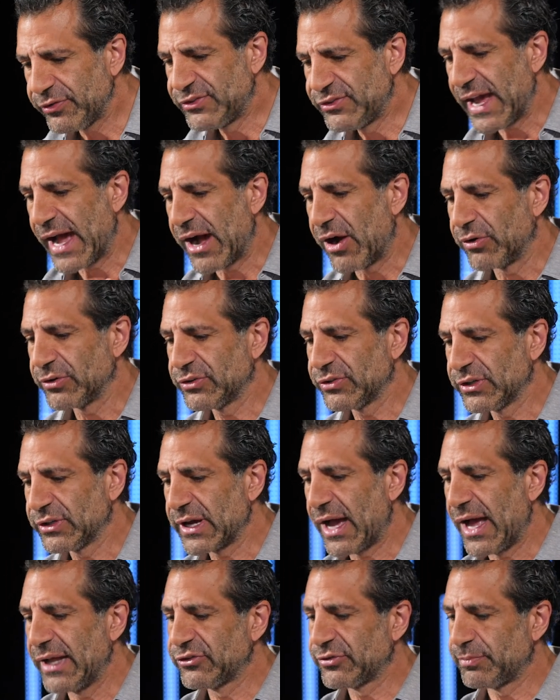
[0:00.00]
doubt
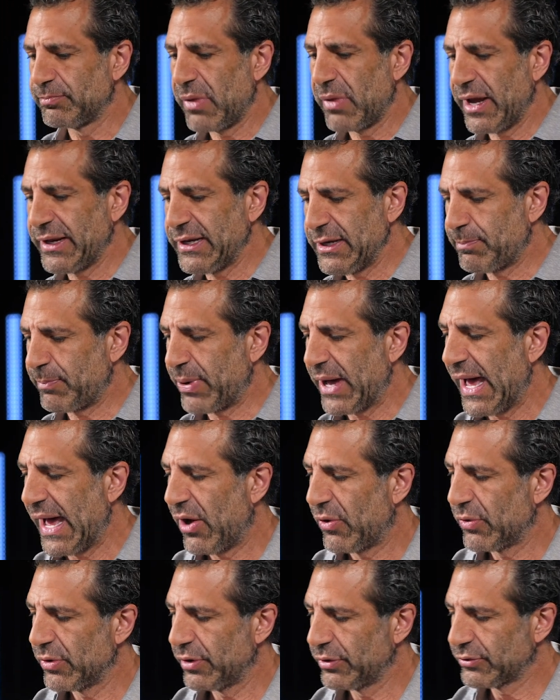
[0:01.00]
God's mighty
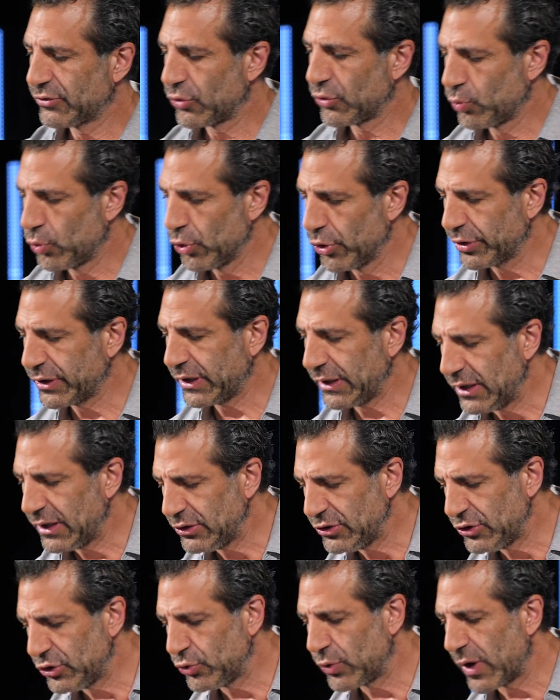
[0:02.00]
power to work
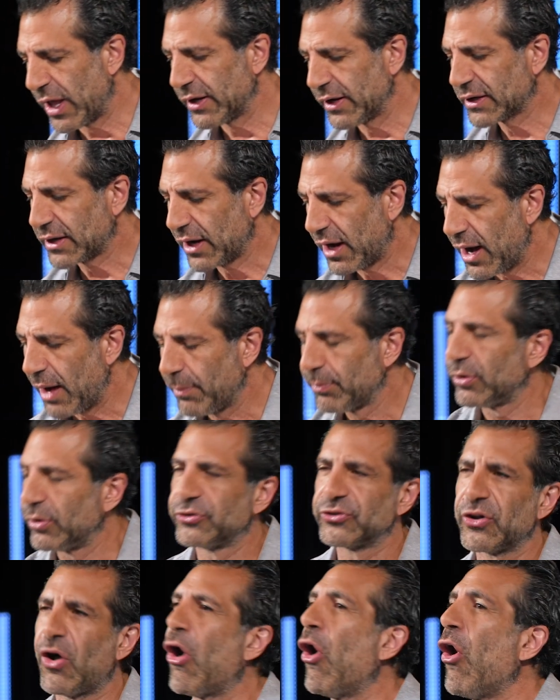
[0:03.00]
in you and
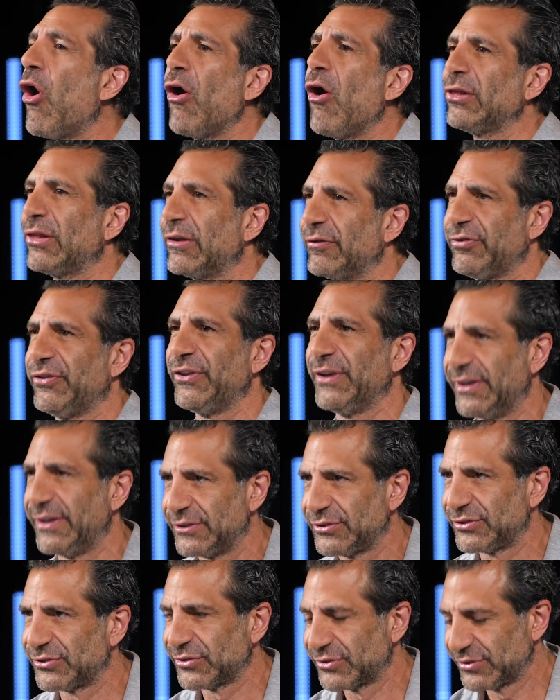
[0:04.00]
accomplish all of
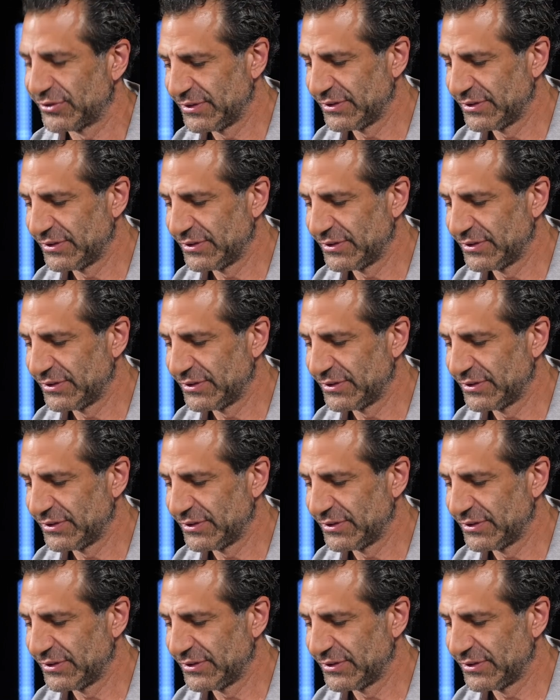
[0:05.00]
this.